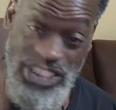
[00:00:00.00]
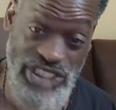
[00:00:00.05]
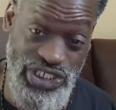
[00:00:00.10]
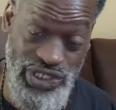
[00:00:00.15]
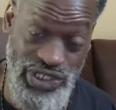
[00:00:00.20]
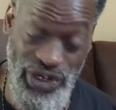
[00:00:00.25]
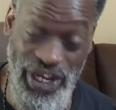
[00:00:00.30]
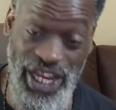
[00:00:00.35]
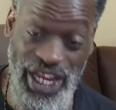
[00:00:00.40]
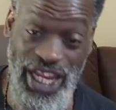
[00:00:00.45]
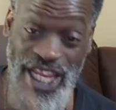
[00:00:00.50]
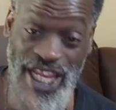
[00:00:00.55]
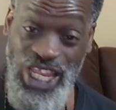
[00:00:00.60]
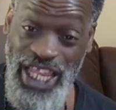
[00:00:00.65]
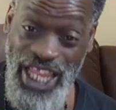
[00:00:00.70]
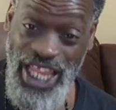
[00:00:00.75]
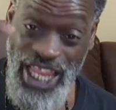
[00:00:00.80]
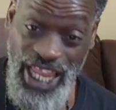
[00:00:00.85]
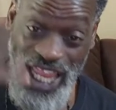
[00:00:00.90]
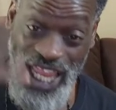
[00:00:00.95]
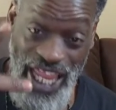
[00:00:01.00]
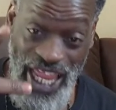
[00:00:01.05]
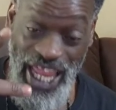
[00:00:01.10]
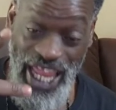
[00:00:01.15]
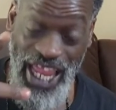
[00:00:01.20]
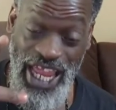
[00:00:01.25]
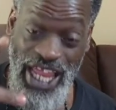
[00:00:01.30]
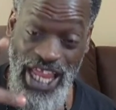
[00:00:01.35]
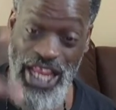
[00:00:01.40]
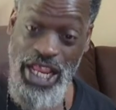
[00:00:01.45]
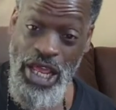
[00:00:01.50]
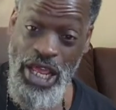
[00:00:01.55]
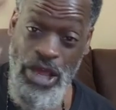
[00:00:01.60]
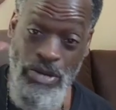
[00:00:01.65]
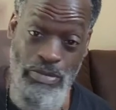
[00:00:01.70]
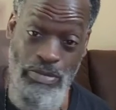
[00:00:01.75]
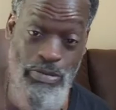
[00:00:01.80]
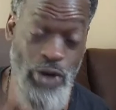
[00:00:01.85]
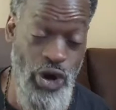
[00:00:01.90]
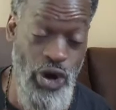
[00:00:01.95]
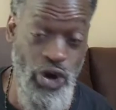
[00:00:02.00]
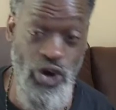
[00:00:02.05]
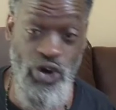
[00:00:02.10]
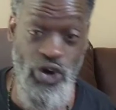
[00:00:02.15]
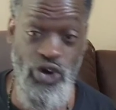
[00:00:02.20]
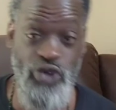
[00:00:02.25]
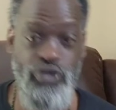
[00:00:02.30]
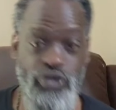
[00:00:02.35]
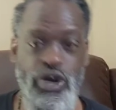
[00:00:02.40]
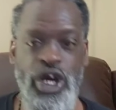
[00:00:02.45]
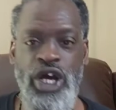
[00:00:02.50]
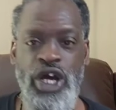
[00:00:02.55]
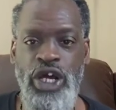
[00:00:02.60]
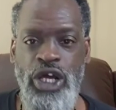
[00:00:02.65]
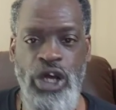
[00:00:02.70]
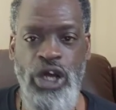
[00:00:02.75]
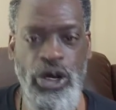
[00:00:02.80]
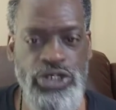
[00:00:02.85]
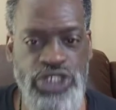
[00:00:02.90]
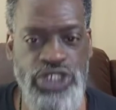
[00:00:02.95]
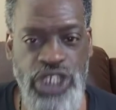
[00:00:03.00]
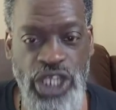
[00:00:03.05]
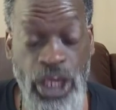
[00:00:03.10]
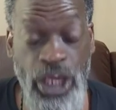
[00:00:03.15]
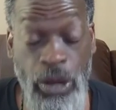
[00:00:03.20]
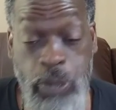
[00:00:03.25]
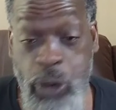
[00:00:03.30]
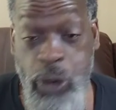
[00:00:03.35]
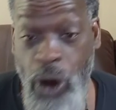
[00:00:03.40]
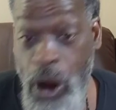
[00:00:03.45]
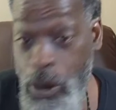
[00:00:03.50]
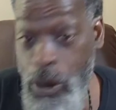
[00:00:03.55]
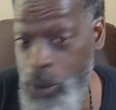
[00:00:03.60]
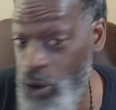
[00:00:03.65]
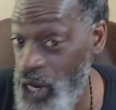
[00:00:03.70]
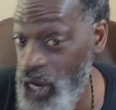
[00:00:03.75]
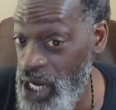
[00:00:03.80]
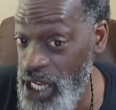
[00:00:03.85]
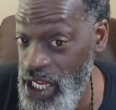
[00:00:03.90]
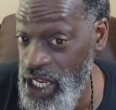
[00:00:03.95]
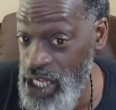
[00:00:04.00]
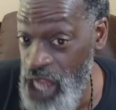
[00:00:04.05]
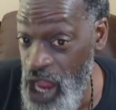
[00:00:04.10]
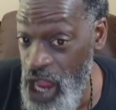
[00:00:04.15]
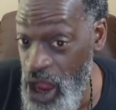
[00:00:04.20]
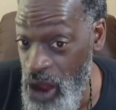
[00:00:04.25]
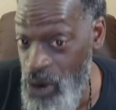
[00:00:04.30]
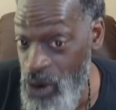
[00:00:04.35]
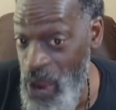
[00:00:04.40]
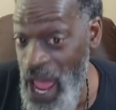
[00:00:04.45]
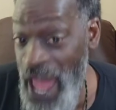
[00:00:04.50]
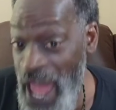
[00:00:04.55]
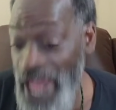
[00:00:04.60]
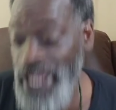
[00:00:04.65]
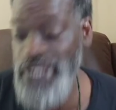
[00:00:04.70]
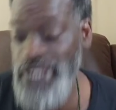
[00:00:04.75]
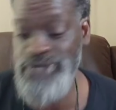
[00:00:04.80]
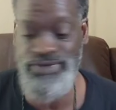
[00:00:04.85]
drink, eat, move. Coach me appropriately, though, right?